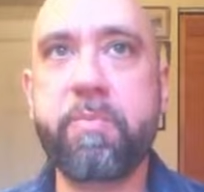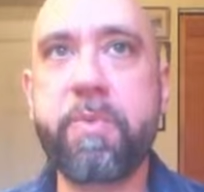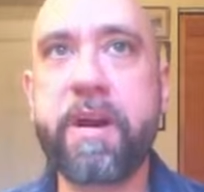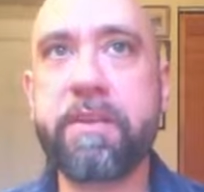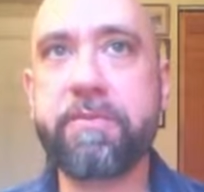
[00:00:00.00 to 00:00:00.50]

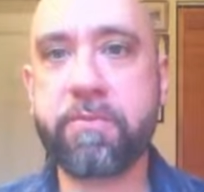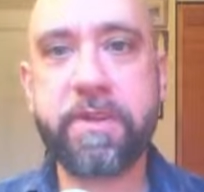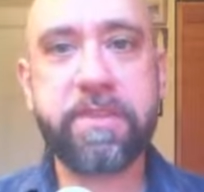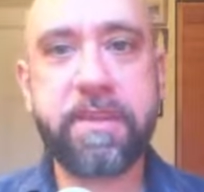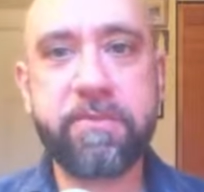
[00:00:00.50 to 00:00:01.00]
But for
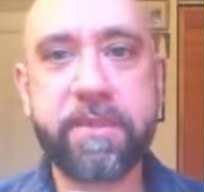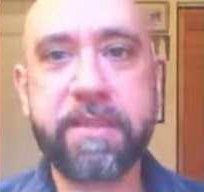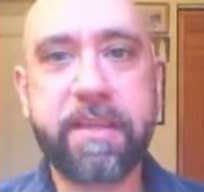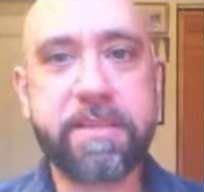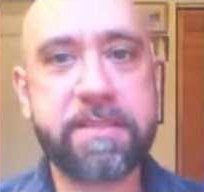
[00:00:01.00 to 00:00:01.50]
one thing,
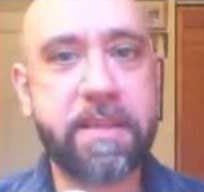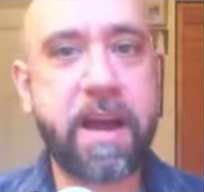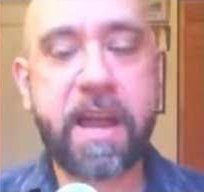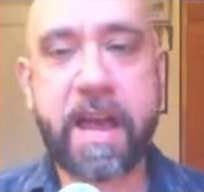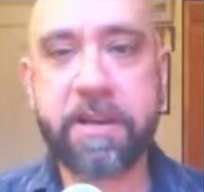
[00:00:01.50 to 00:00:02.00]
really, that's
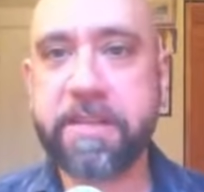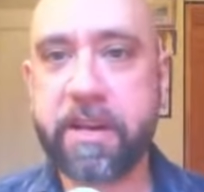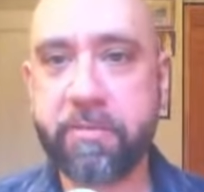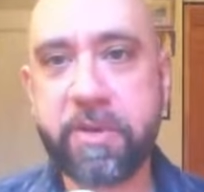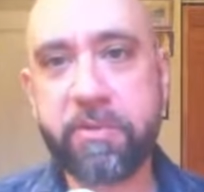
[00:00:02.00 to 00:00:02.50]
not actually
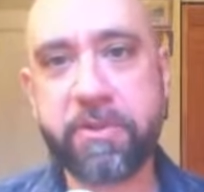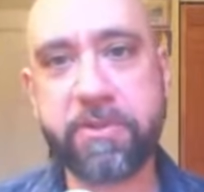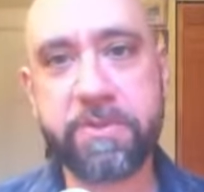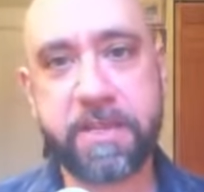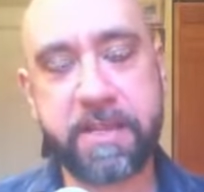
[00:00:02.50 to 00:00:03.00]
how people
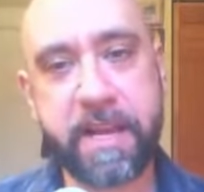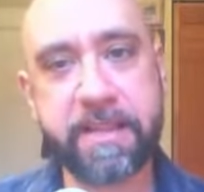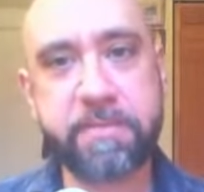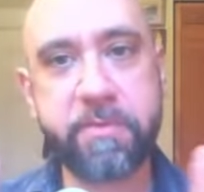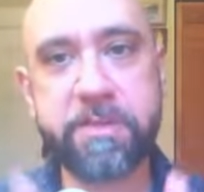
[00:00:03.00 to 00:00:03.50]
use it. It
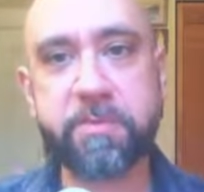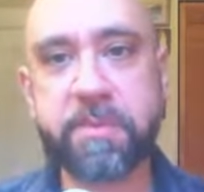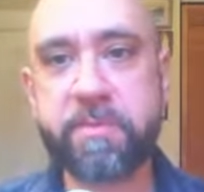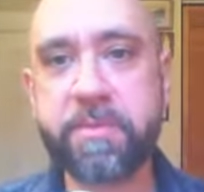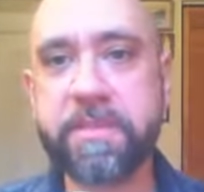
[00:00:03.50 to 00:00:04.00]
has a much more
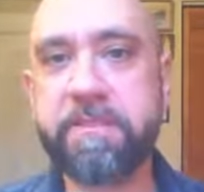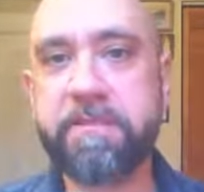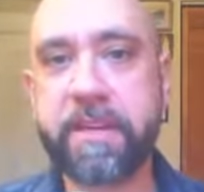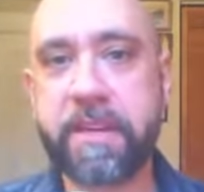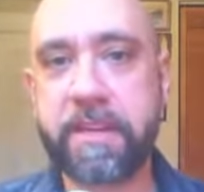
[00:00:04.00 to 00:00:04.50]

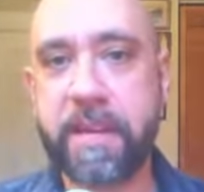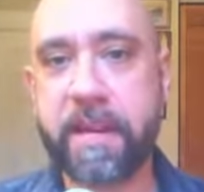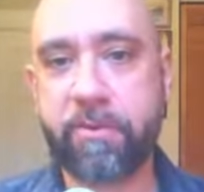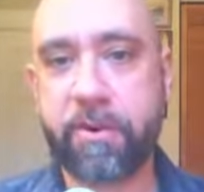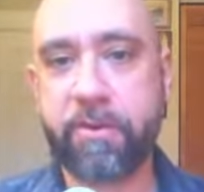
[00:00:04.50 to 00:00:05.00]
specific and
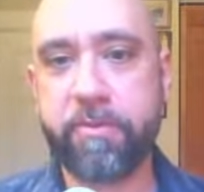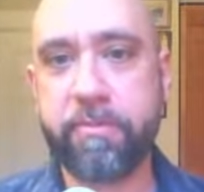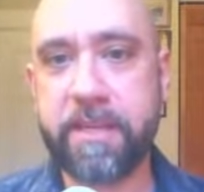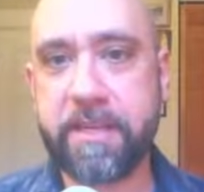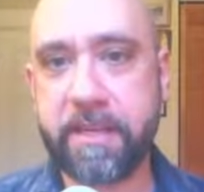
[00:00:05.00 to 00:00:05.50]
narrow
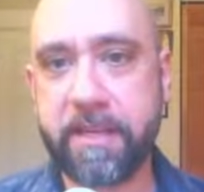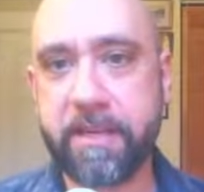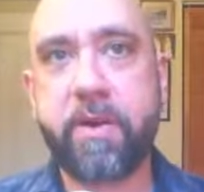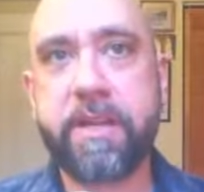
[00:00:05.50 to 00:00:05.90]
meaning.